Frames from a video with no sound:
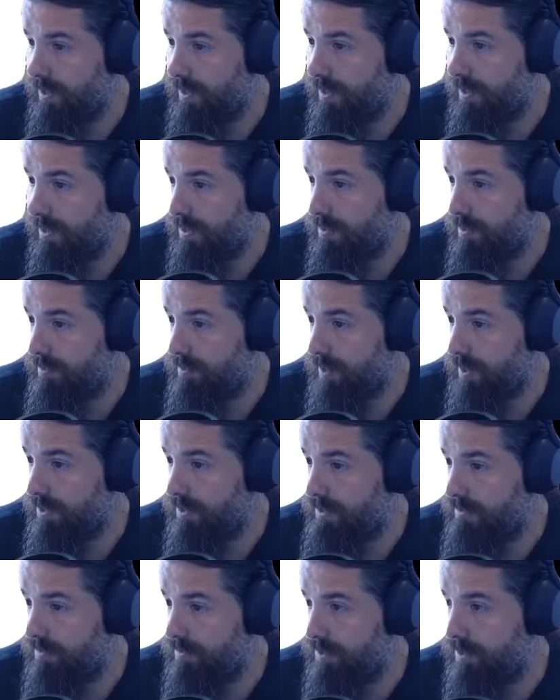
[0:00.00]
we
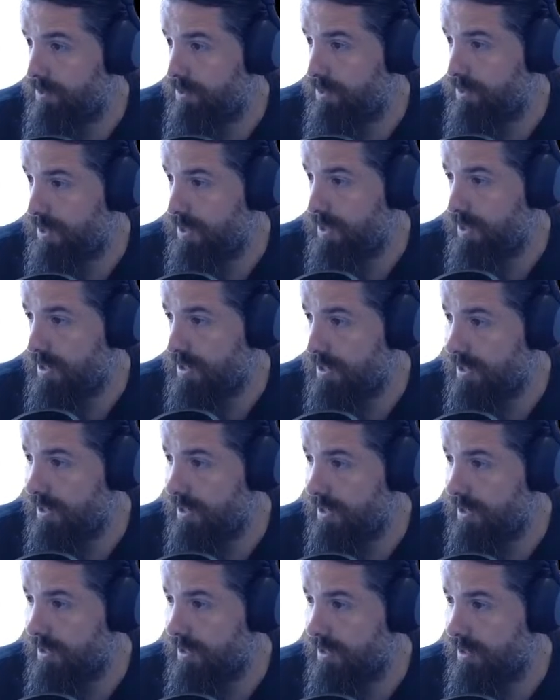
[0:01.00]
convert
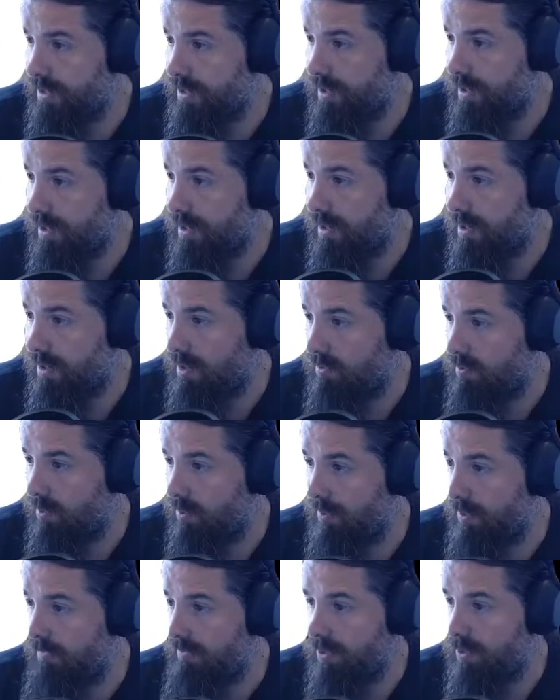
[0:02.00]
what we've
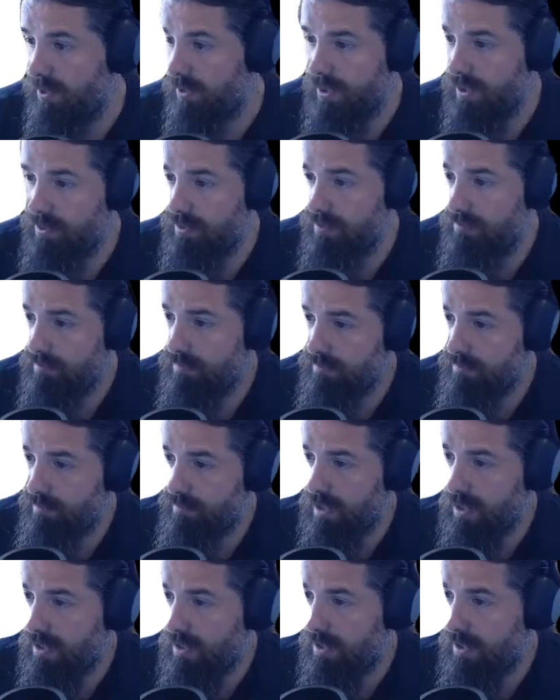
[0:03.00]
got in Pi
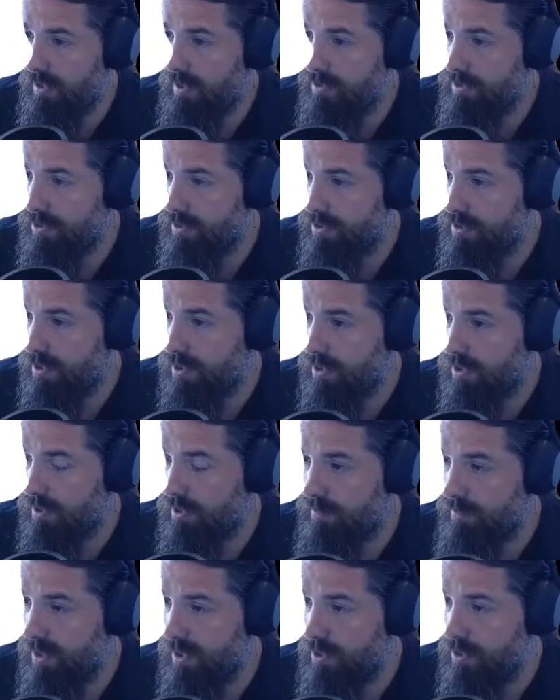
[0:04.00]
is a target
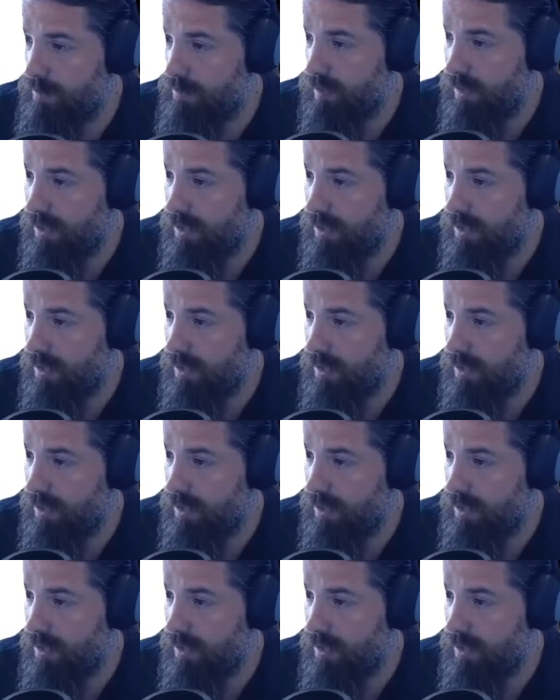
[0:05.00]
PHP,